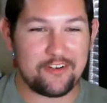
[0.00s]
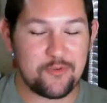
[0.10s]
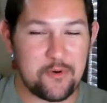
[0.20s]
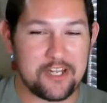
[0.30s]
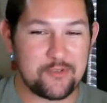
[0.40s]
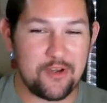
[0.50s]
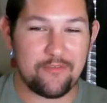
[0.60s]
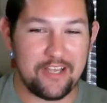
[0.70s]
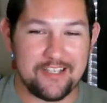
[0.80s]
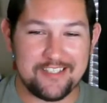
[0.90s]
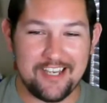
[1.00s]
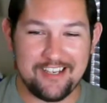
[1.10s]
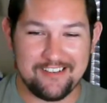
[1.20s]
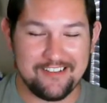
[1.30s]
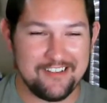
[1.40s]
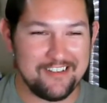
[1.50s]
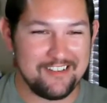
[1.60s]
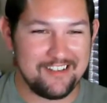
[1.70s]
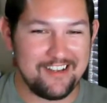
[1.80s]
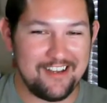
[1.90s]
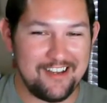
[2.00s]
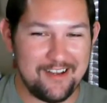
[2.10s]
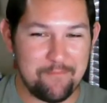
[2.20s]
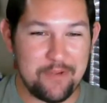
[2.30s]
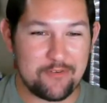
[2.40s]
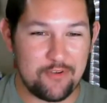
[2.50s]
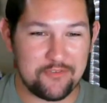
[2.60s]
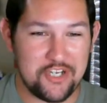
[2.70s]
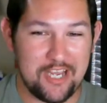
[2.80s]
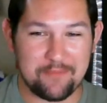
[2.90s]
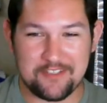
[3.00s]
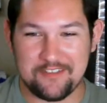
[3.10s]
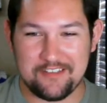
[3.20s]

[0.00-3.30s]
the 2012 K State uh, Big 12 champs.